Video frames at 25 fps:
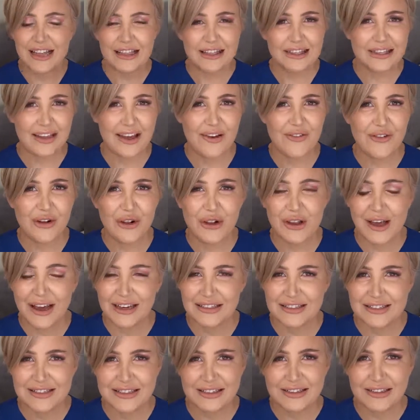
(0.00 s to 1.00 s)
level
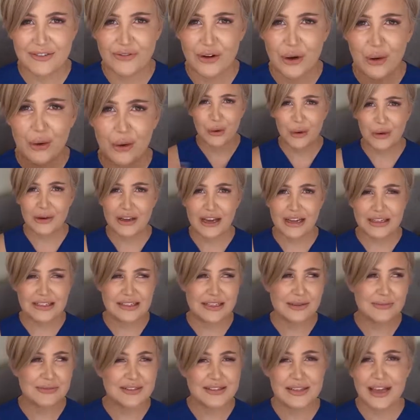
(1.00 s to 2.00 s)
and deliver
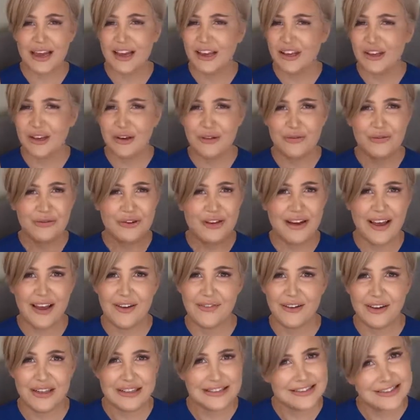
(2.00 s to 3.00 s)
orgasms like you've
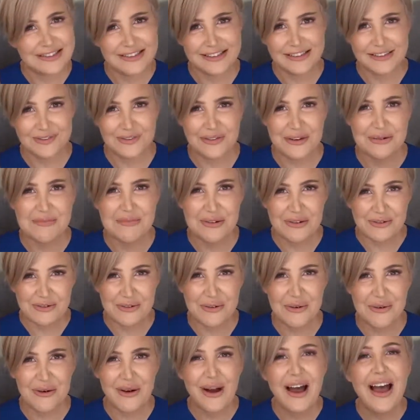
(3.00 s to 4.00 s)
never delivered
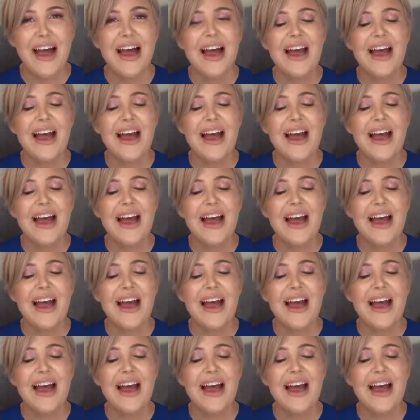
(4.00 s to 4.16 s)
before,